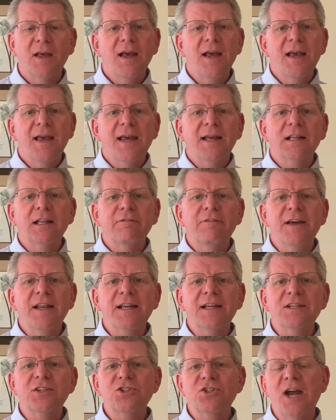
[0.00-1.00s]
In
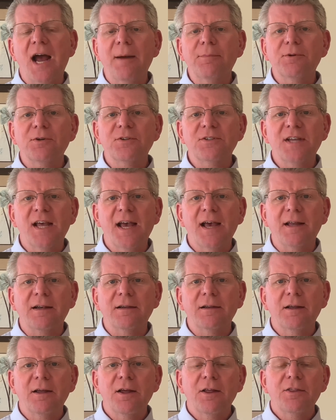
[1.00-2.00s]
Leviticus chapter
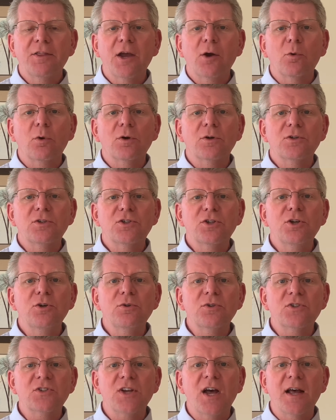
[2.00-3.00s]
10, there were 2
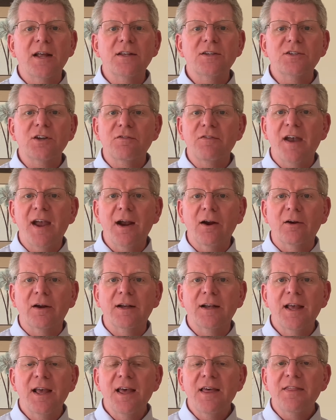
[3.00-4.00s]
sons of
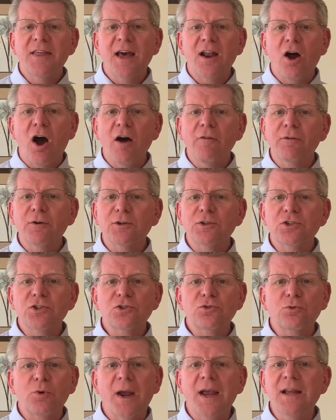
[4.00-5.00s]
Aaron that offered
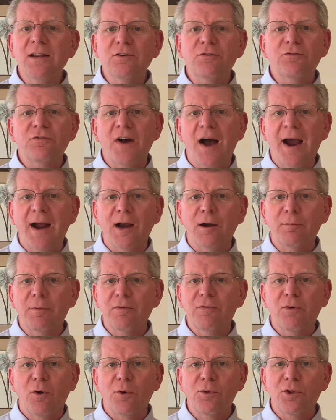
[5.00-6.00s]
strange fire
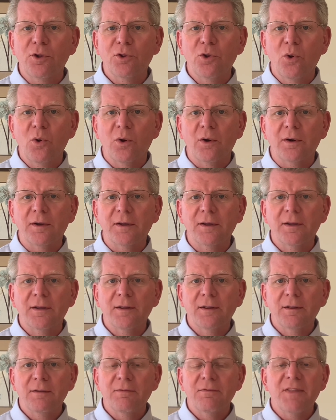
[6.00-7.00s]
before the Lord.
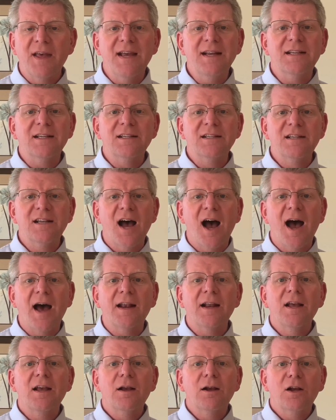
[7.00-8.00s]
They did
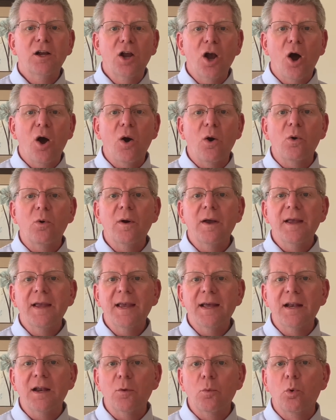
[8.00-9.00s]
not go
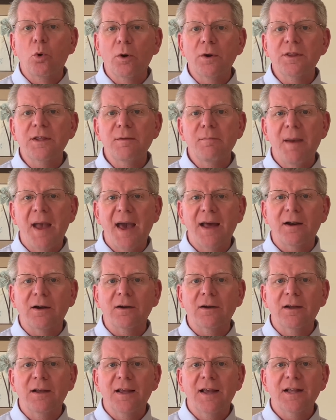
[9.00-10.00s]
in a worthy
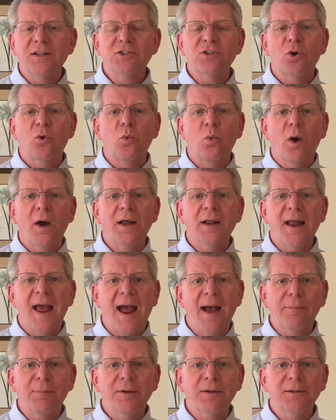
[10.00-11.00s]
manner. And so what
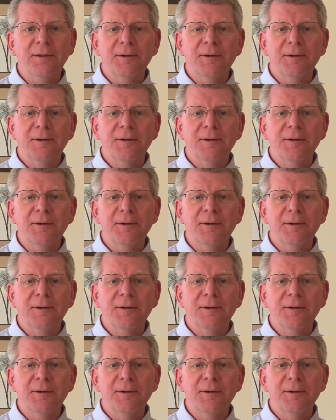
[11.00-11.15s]
happened?